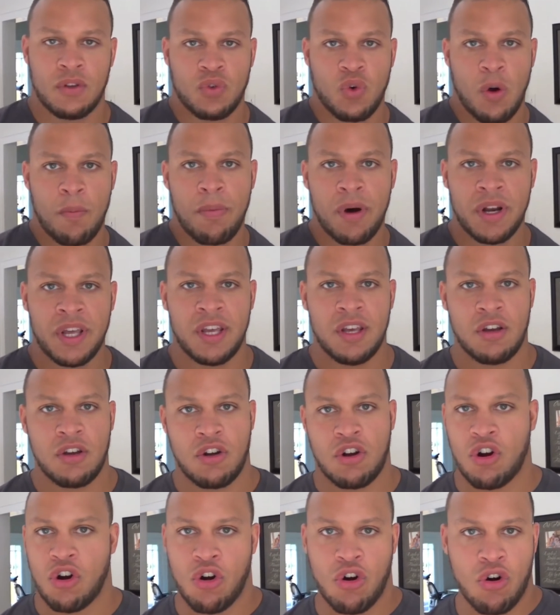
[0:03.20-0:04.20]
So our
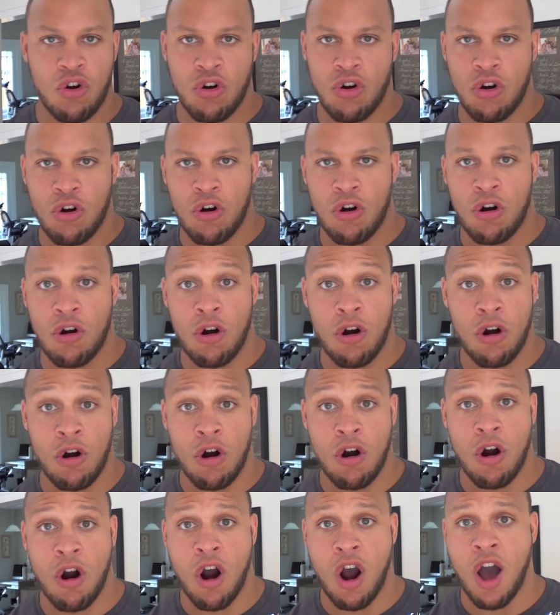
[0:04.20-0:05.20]
buddy
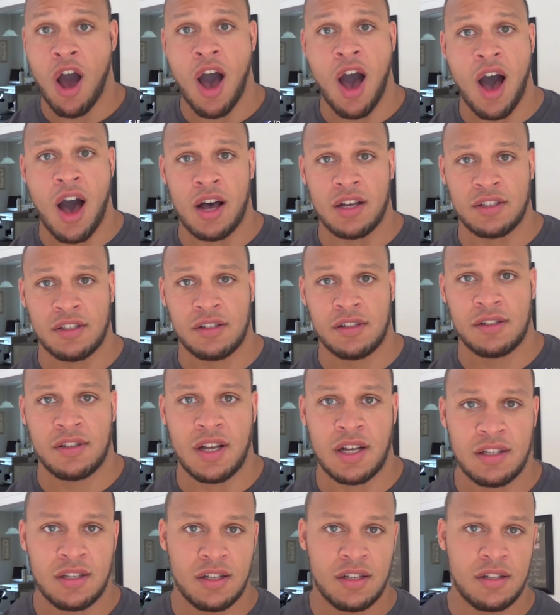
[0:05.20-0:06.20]
Cross,
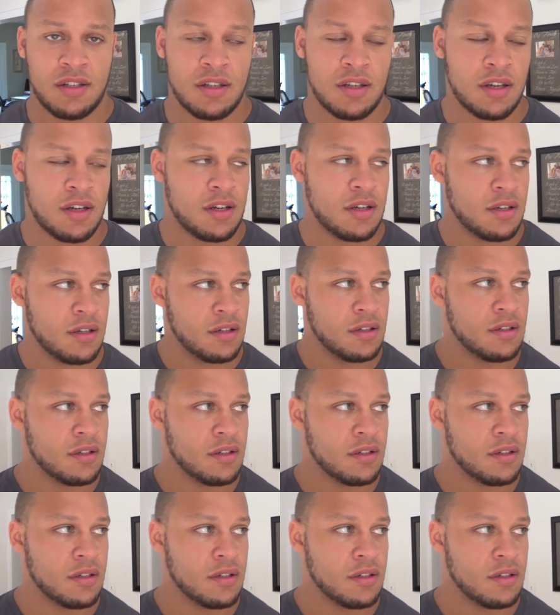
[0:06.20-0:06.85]
that's his, uh,